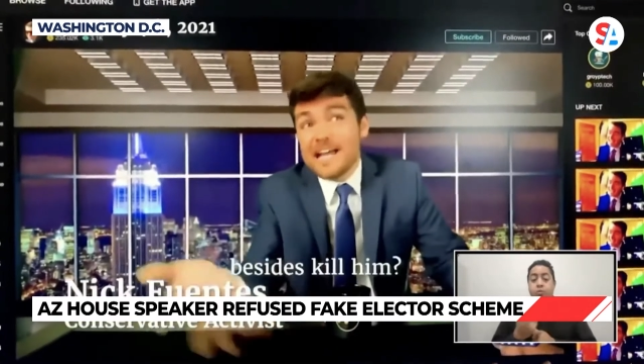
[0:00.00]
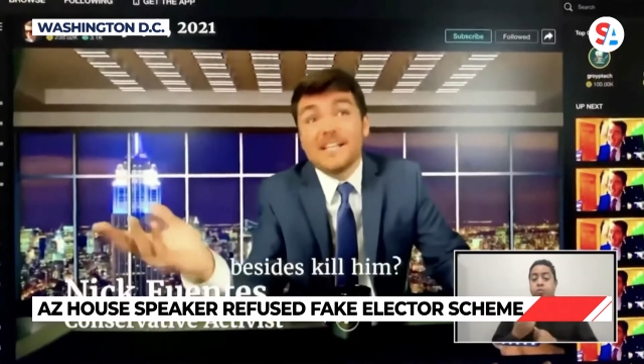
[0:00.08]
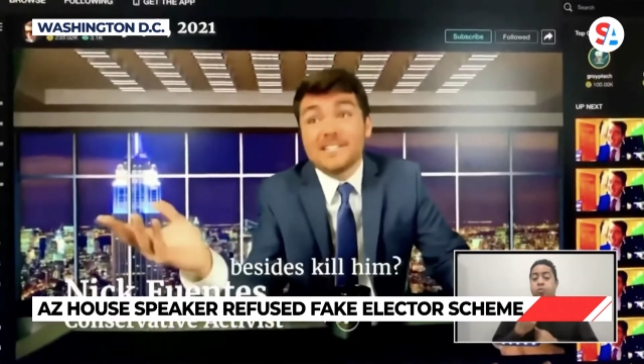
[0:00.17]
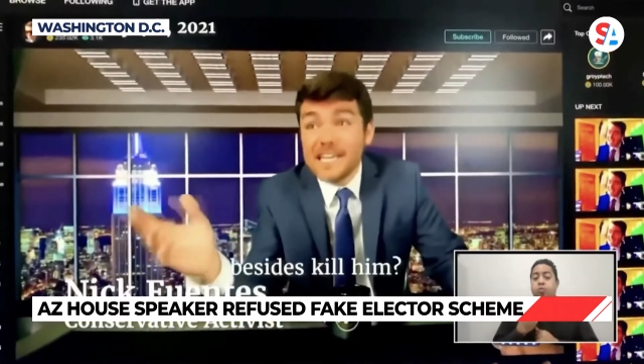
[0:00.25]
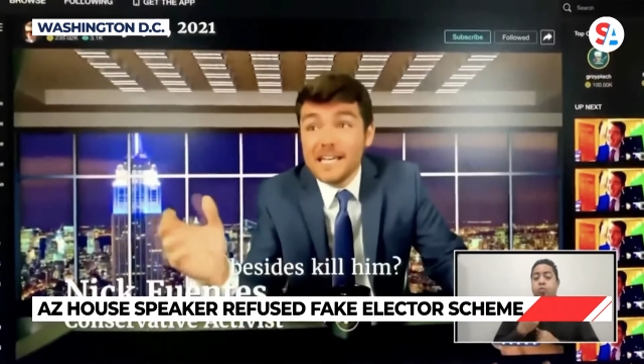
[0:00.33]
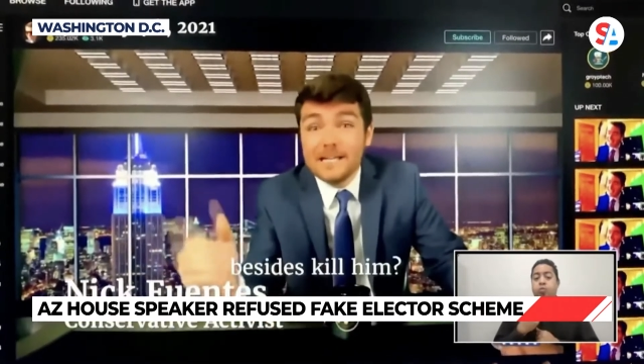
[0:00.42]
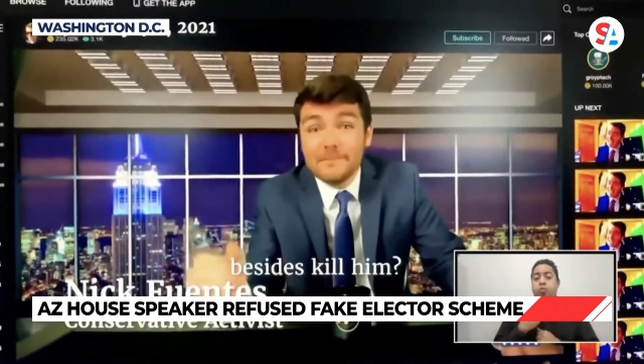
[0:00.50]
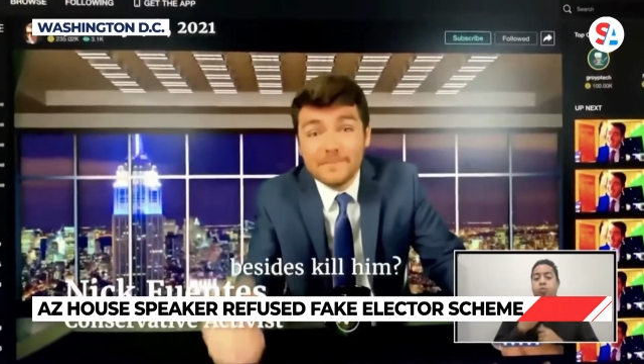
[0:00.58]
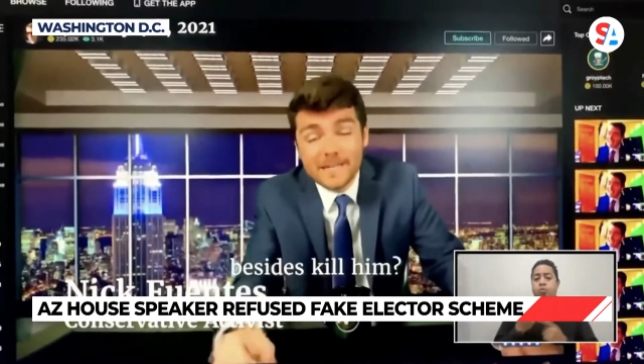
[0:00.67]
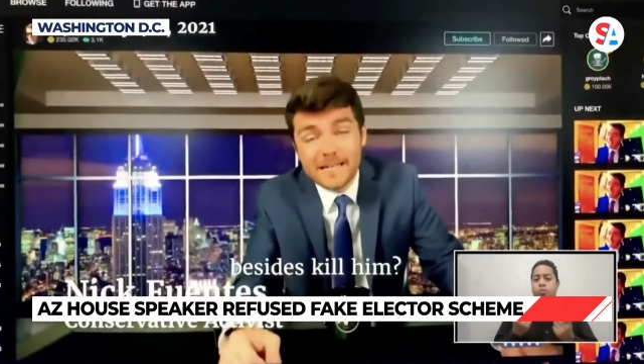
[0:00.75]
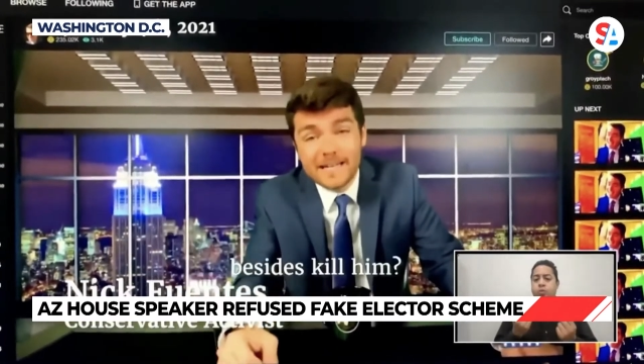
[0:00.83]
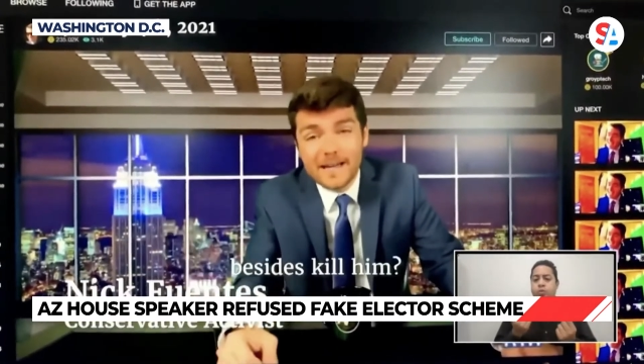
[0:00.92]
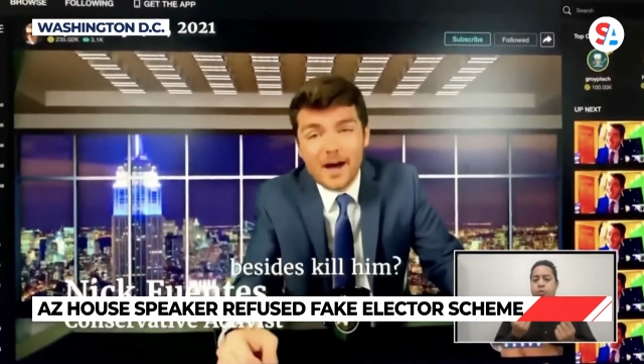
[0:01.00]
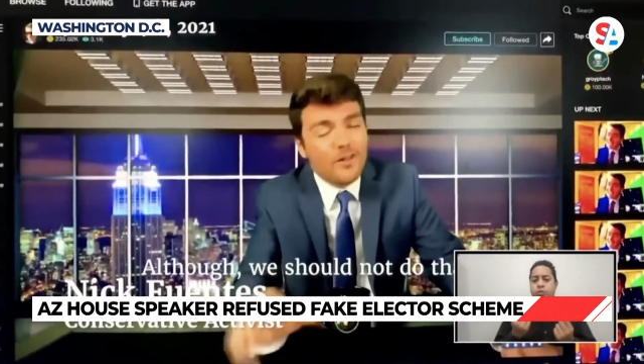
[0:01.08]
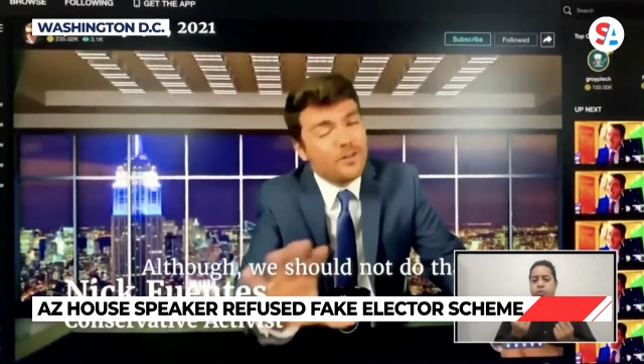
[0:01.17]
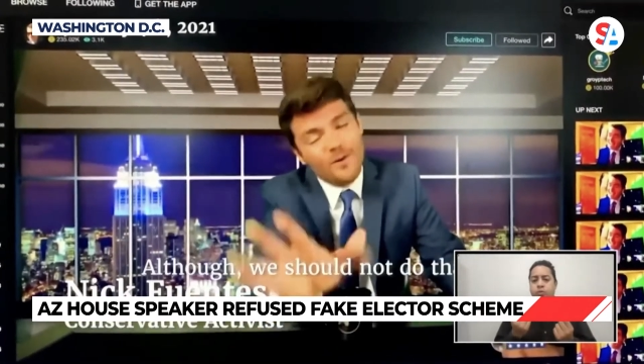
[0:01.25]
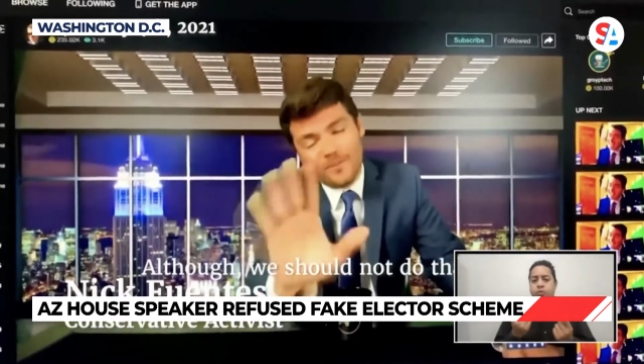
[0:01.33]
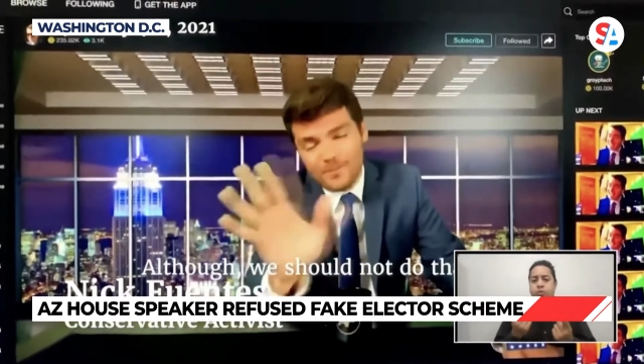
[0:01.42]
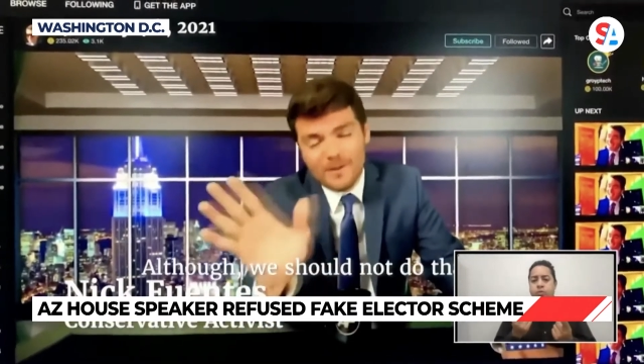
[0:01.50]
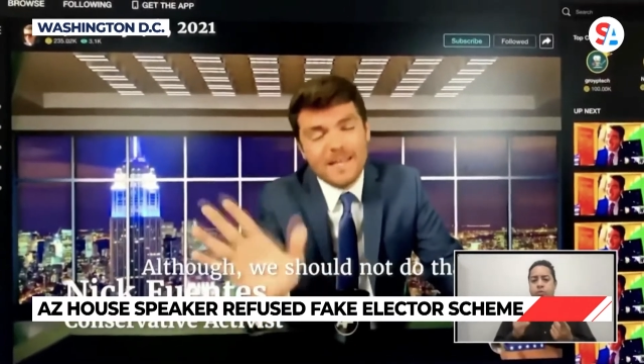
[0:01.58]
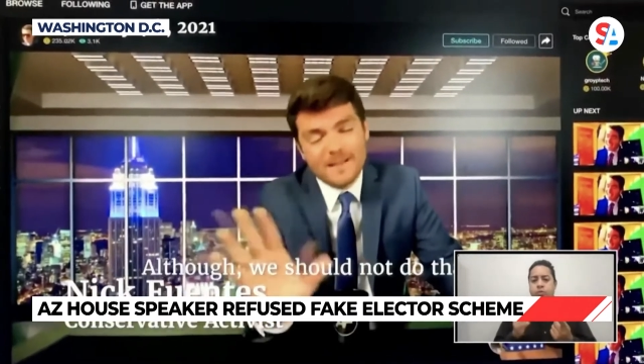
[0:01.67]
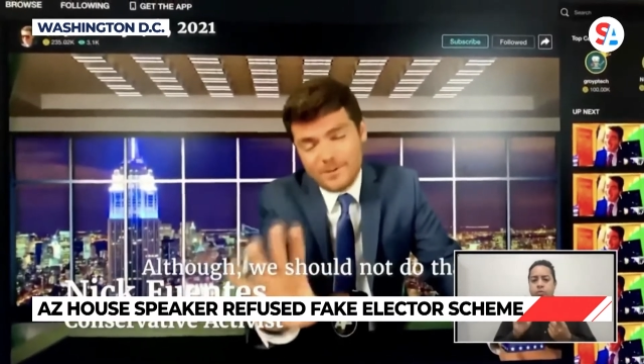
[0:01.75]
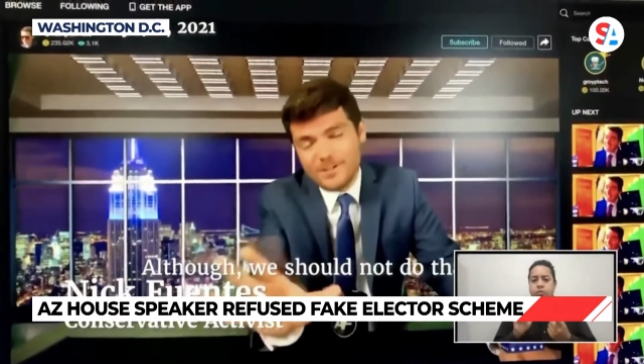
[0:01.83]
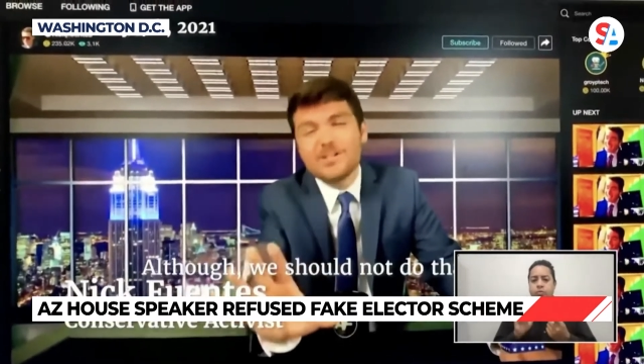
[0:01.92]
besides kill him?
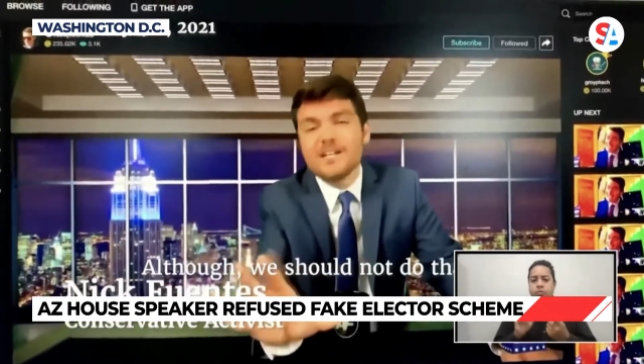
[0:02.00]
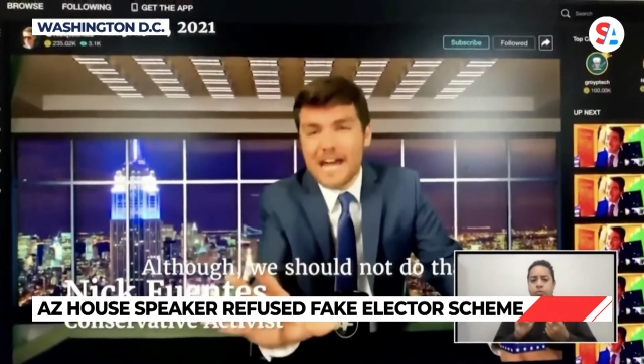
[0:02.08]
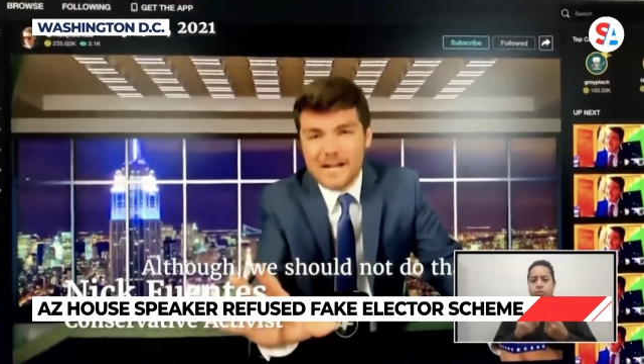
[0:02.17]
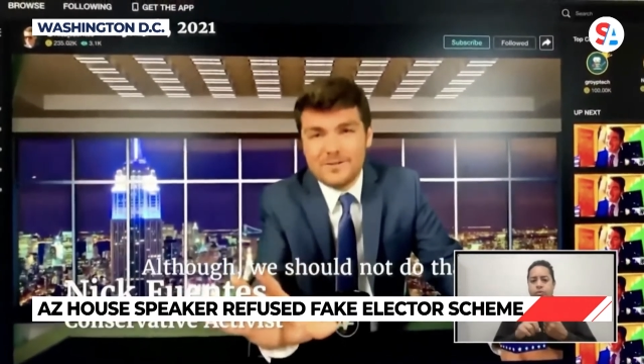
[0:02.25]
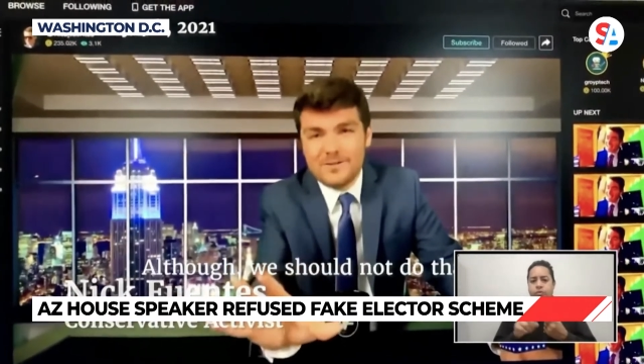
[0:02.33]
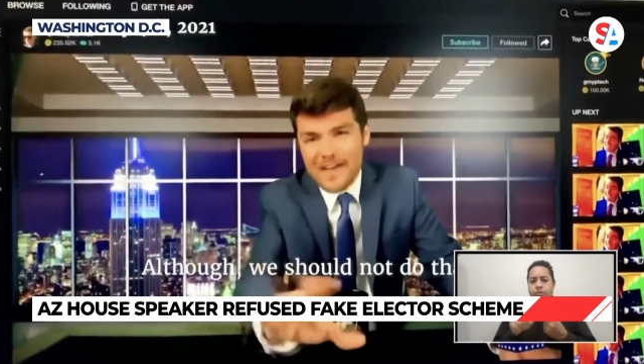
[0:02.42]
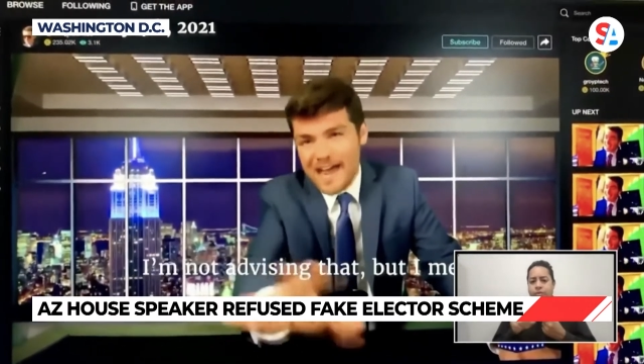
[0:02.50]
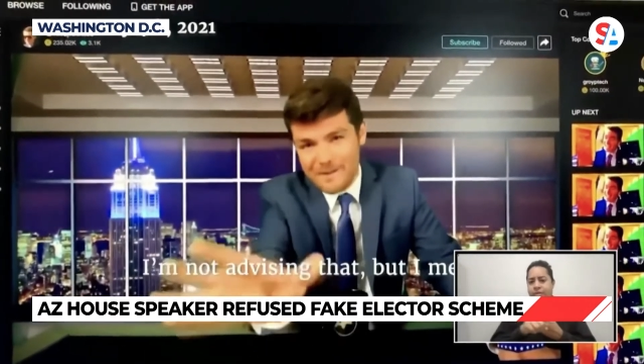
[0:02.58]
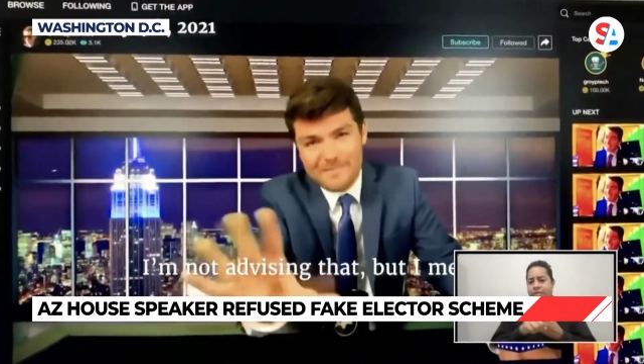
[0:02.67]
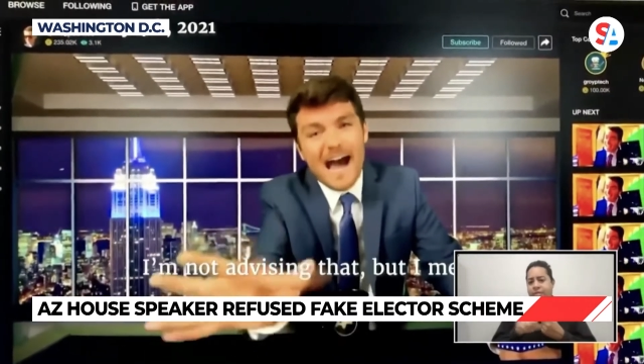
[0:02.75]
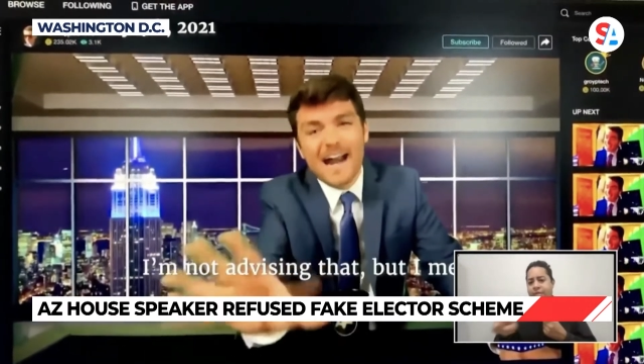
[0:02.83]
Although we, should not do that.